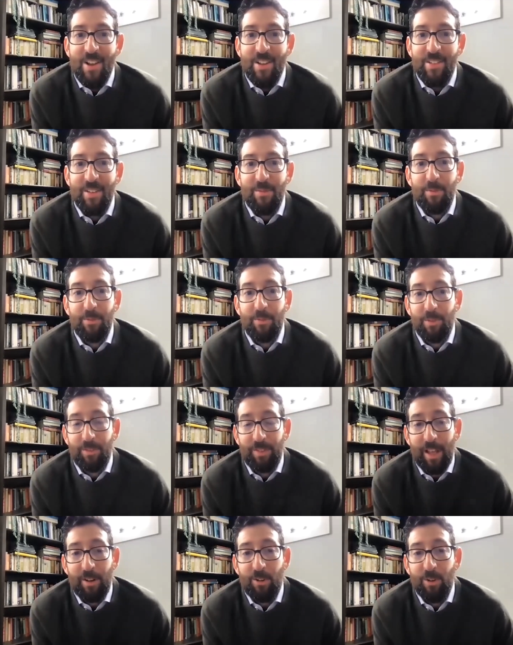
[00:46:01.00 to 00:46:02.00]
that
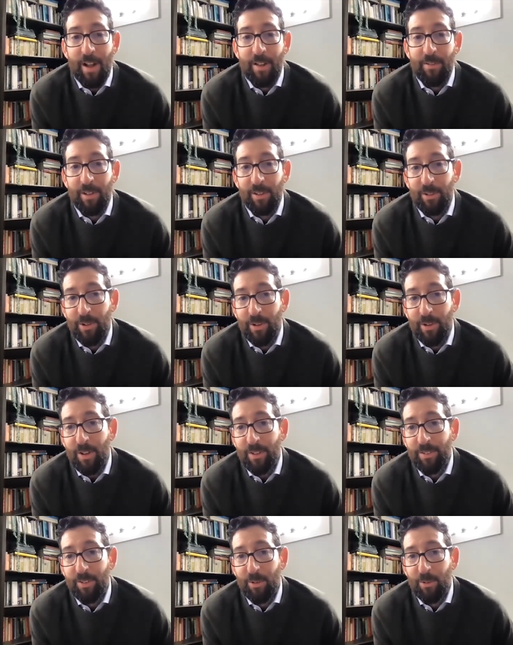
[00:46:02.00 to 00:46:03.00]
Sadhguru had alluded
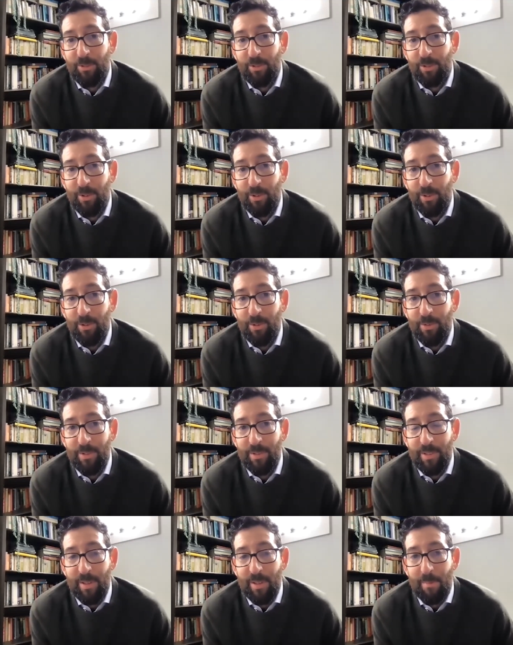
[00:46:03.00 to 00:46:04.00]
also to
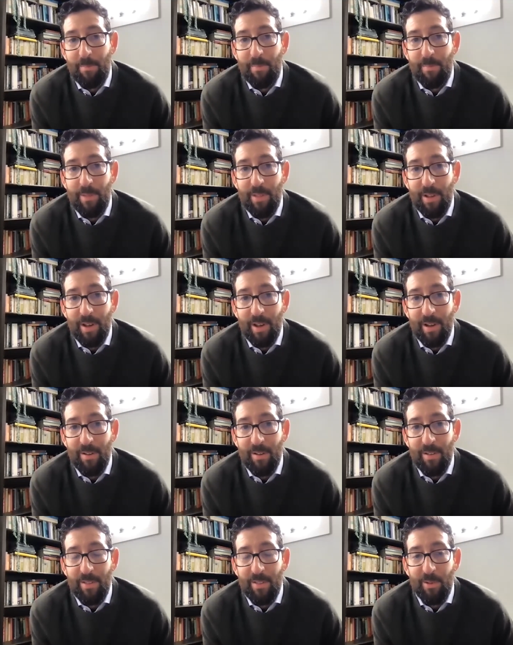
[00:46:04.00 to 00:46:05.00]
the
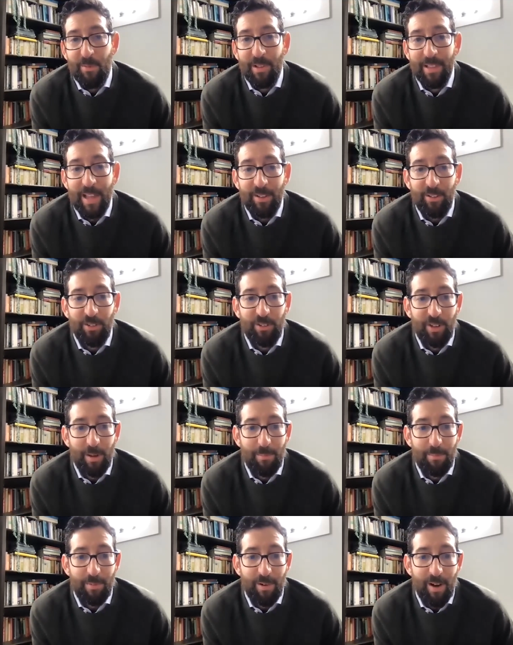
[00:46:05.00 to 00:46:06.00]
the the
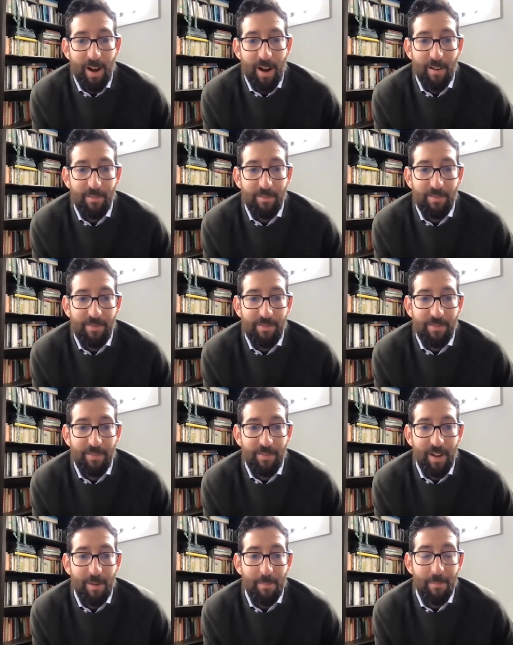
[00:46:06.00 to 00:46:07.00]
relationship of
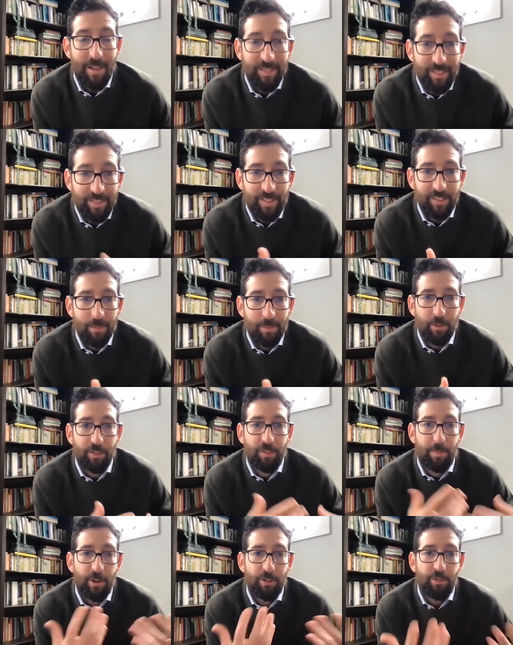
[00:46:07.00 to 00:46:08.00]
uh, mysticism or
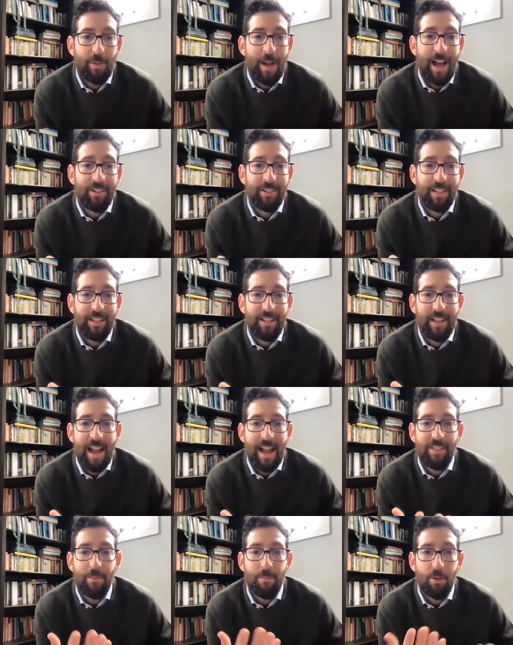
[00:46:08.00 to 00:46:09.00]
spirituality
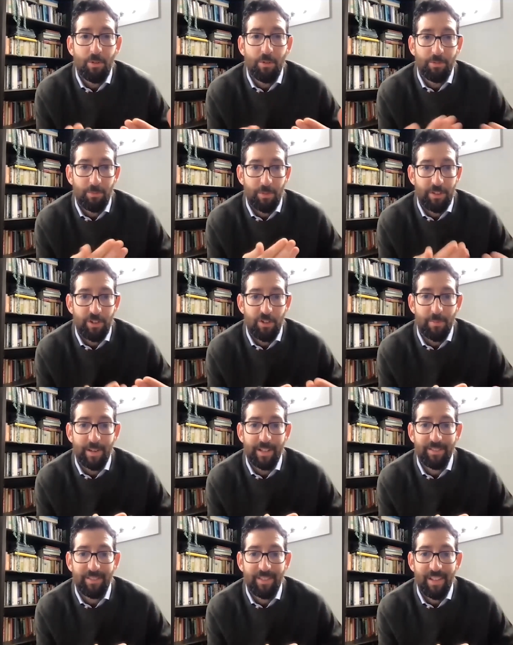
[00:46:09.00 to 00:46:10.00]
and the moon with
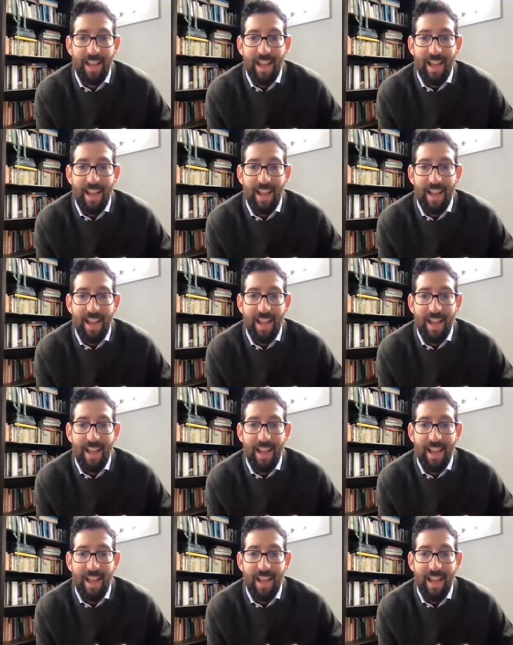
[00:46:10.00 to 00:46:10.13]
humans,